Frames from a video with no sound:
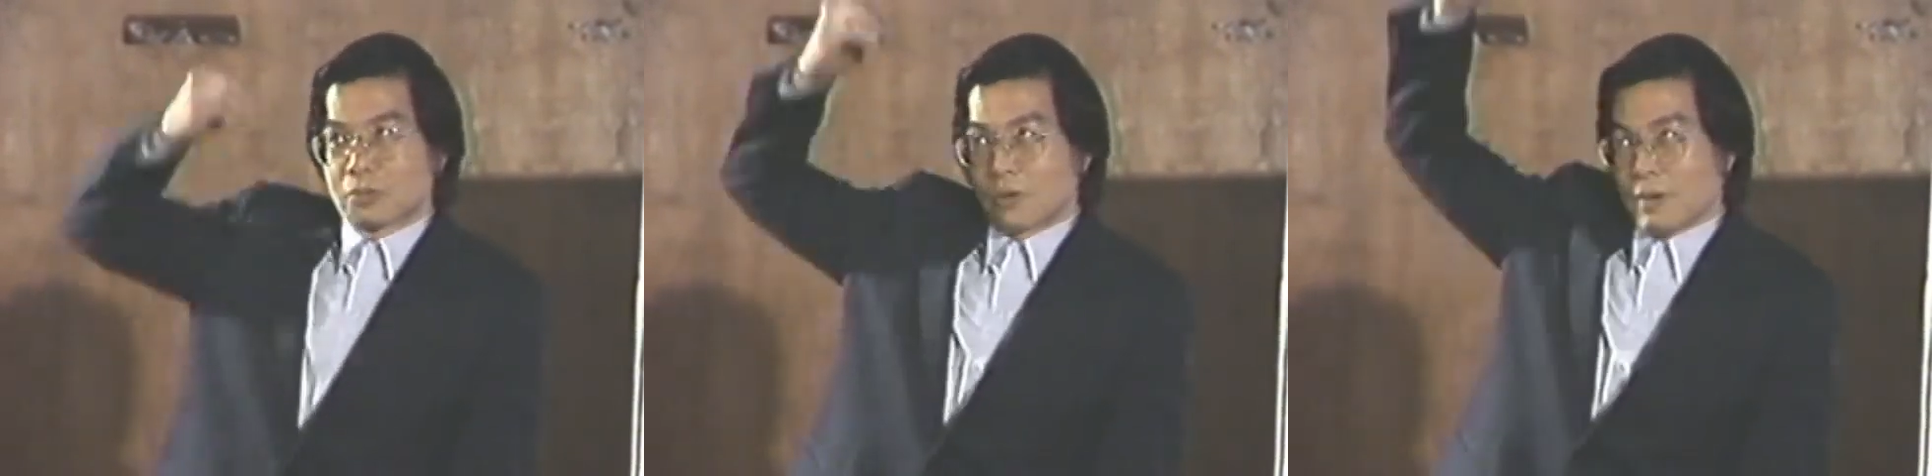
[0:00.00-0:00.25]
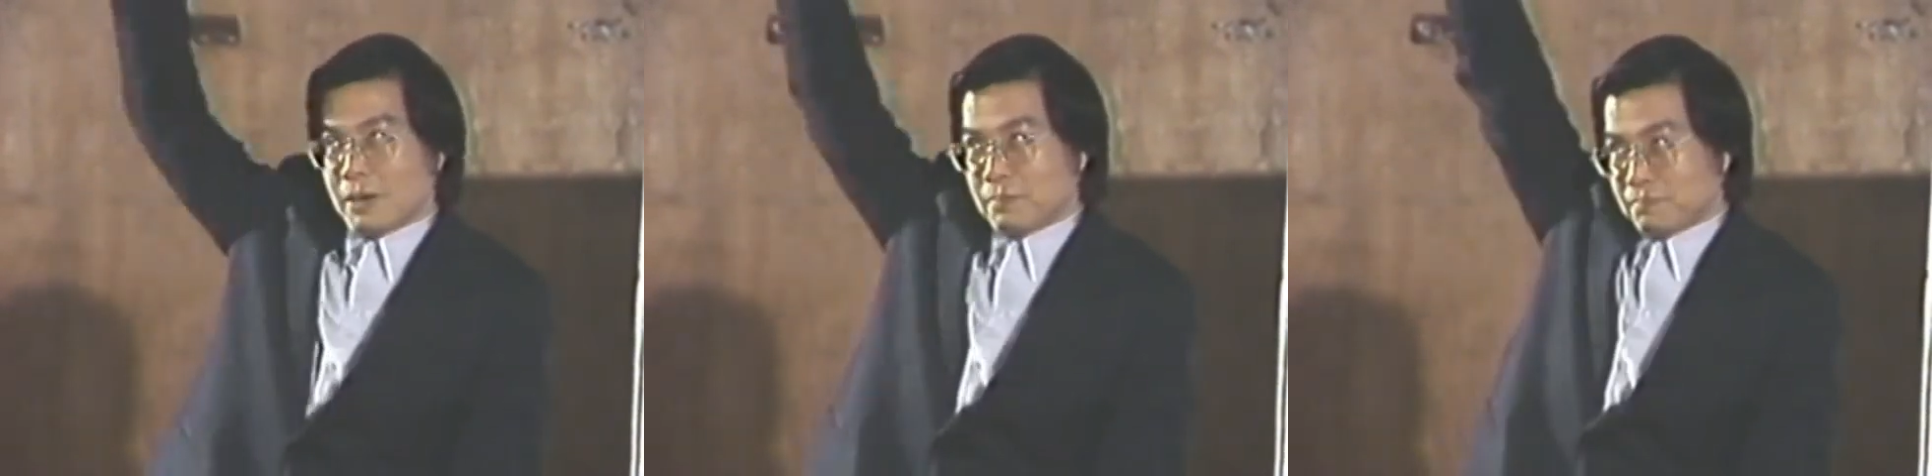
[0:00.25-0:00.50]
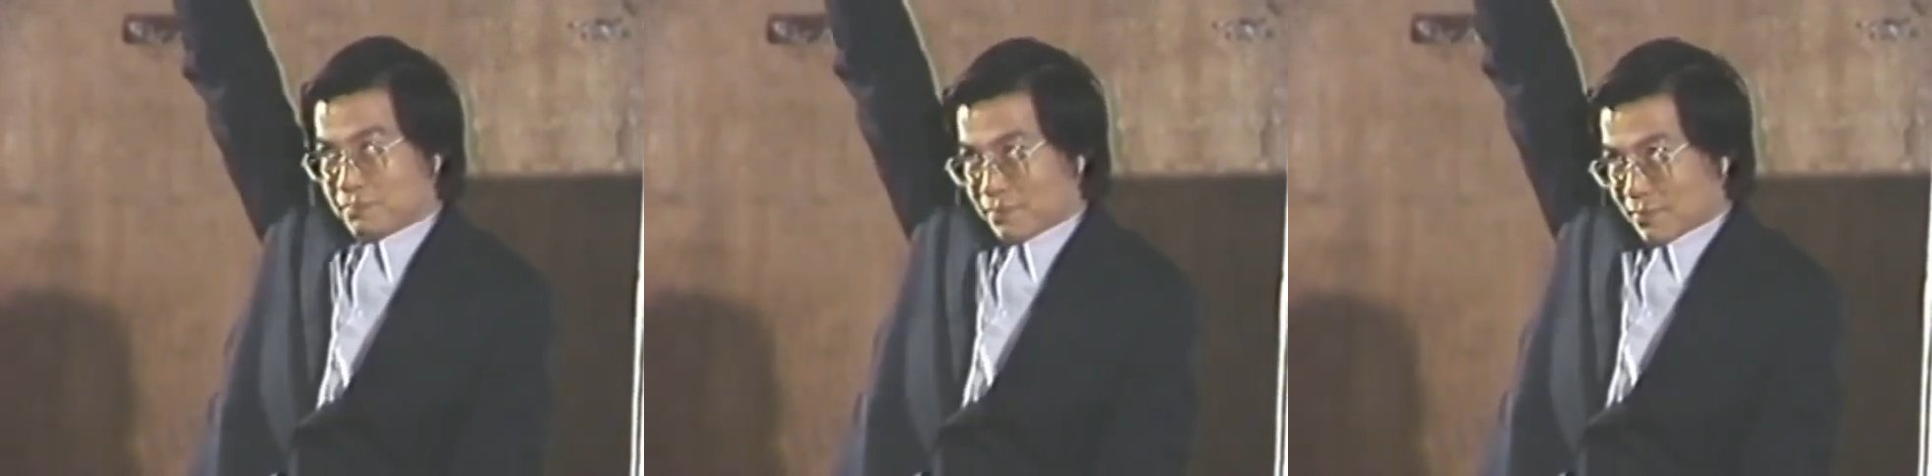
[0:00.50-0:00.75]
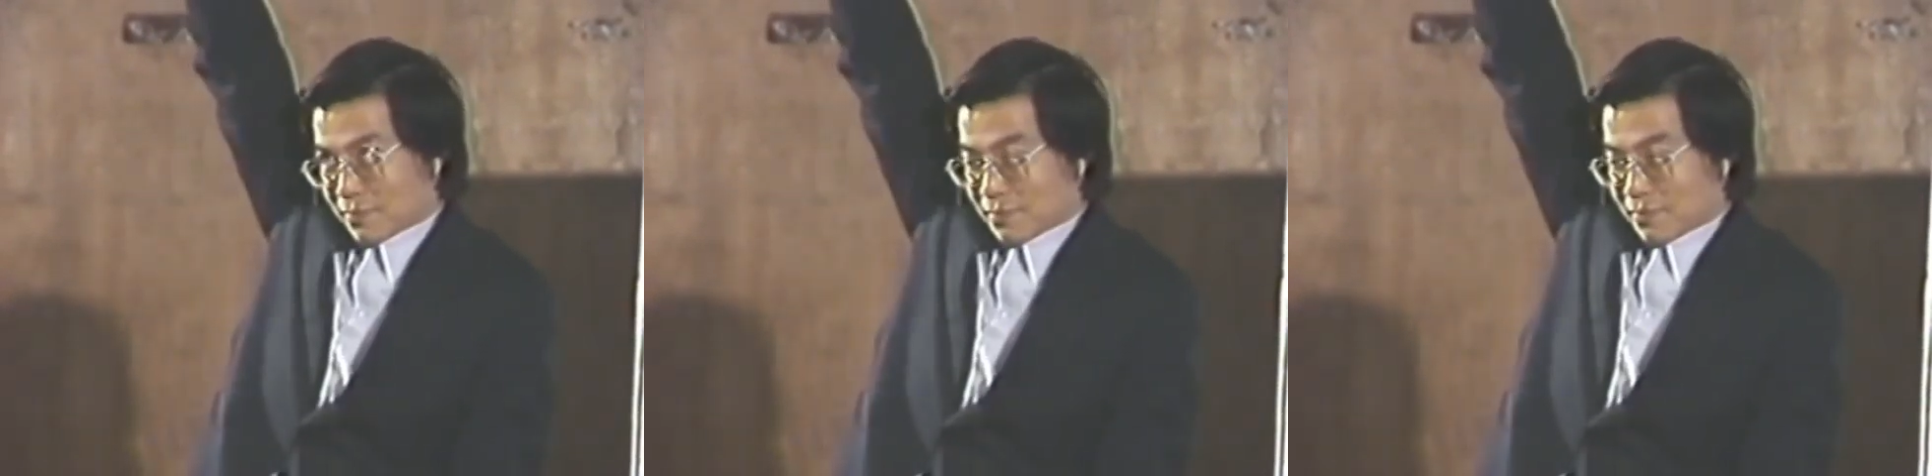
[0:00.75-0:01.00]
out,
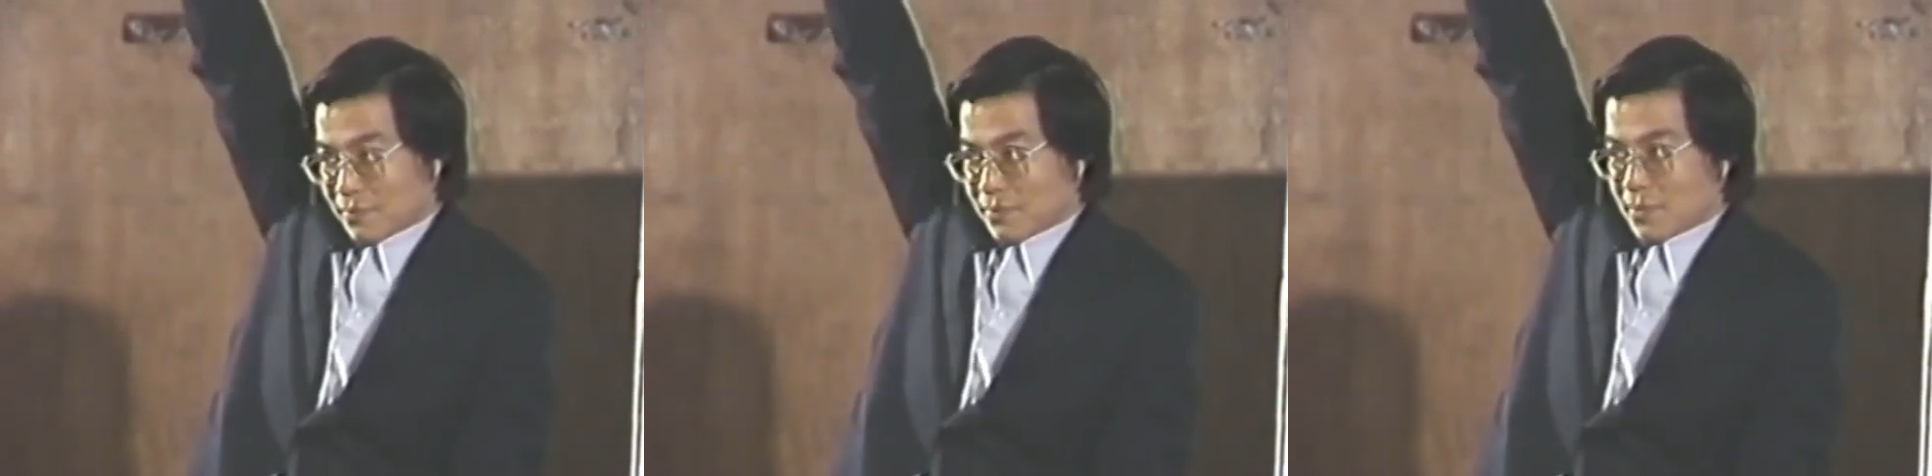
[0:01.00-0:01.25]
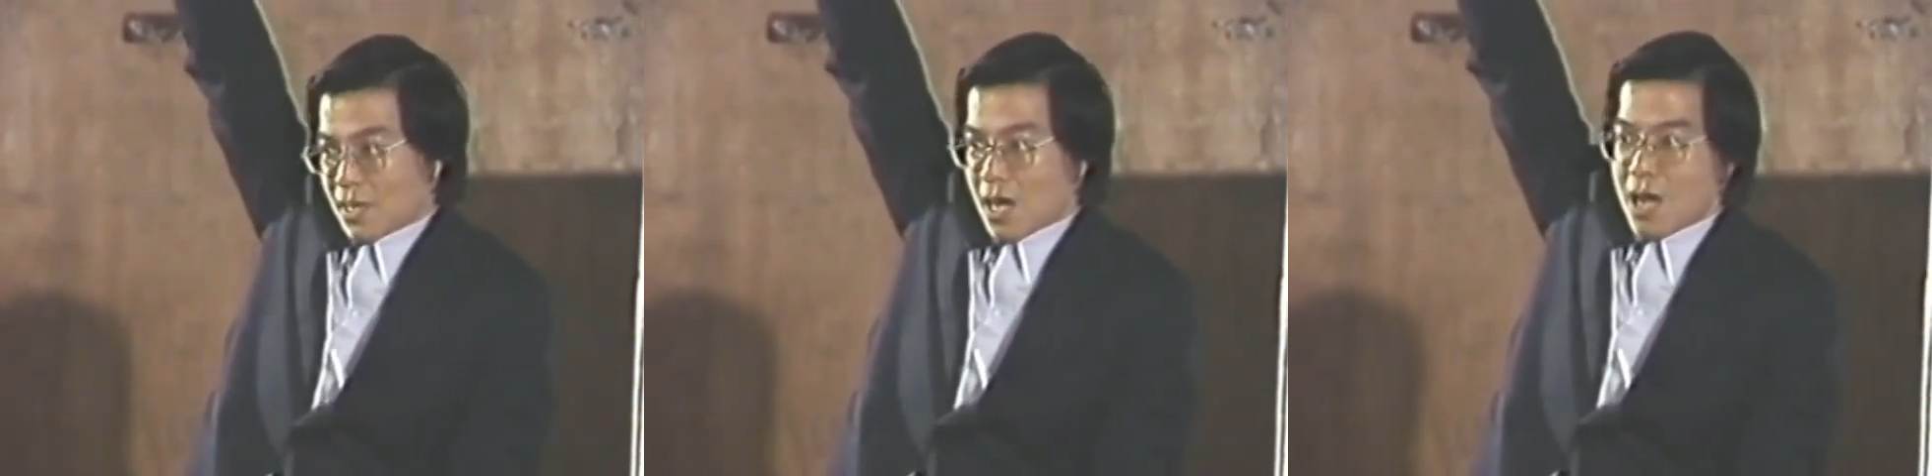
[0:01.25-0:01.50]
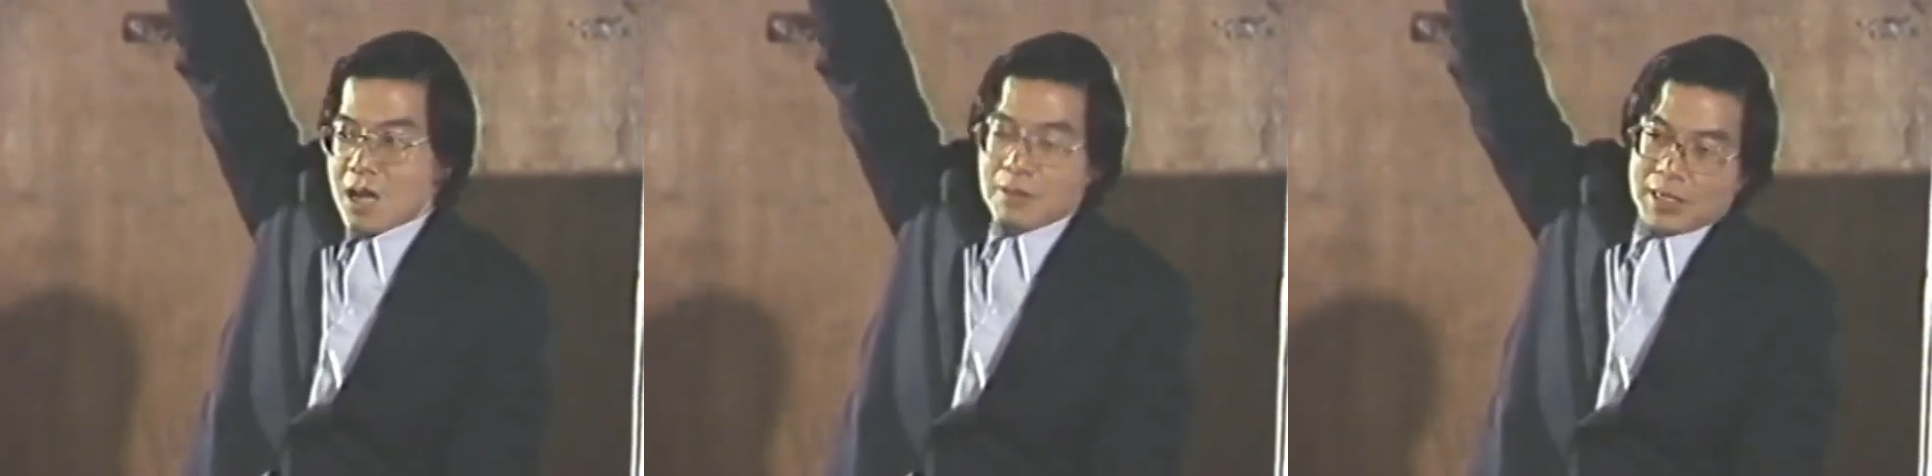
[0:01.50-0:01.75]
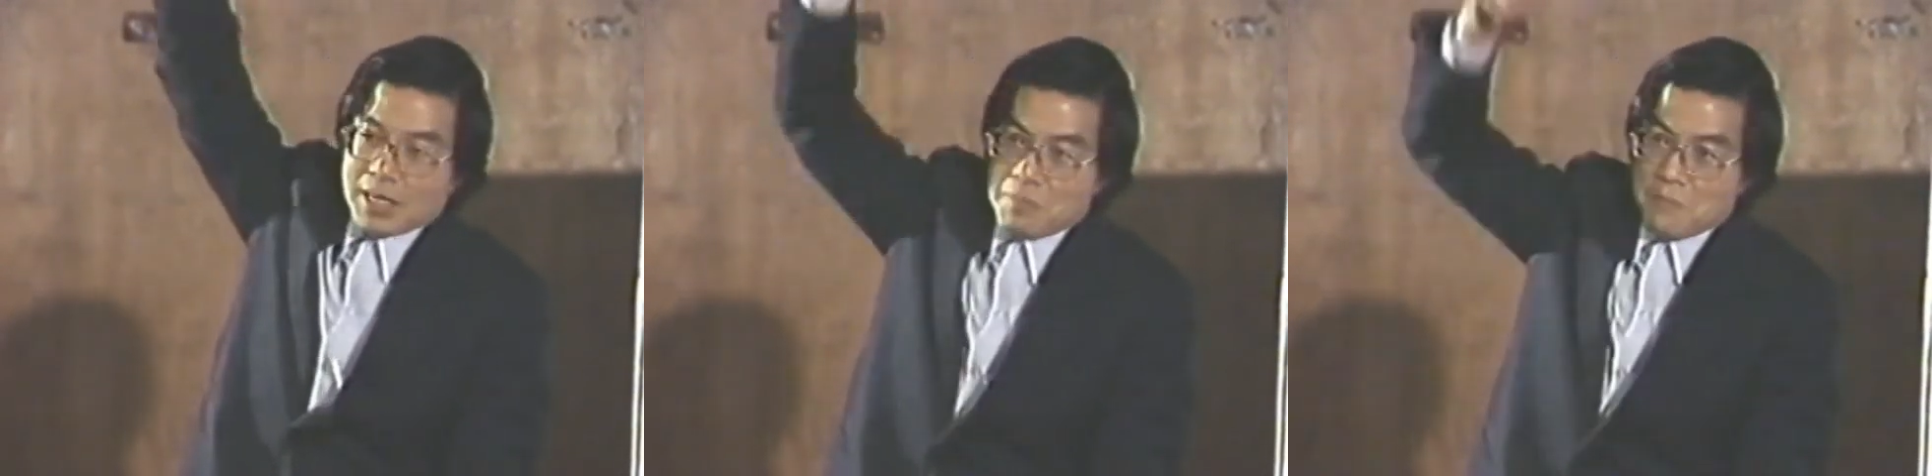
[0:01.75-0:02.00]
and
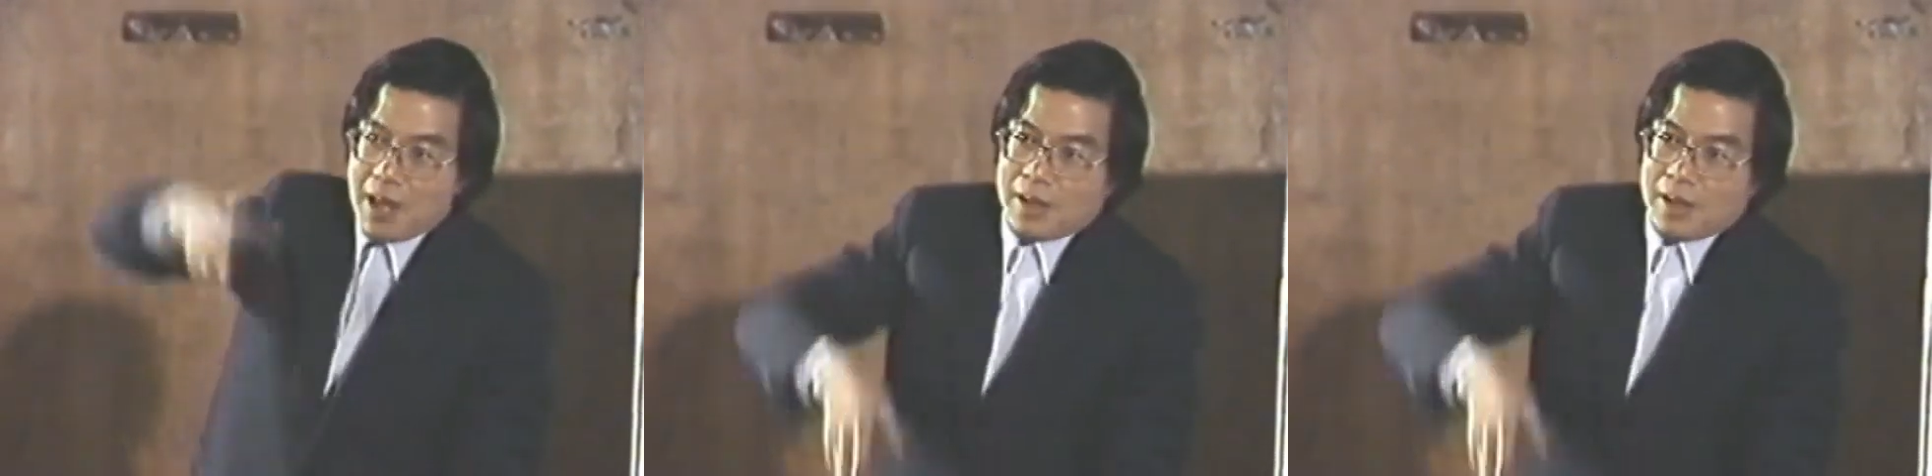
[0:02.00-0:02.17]
come back.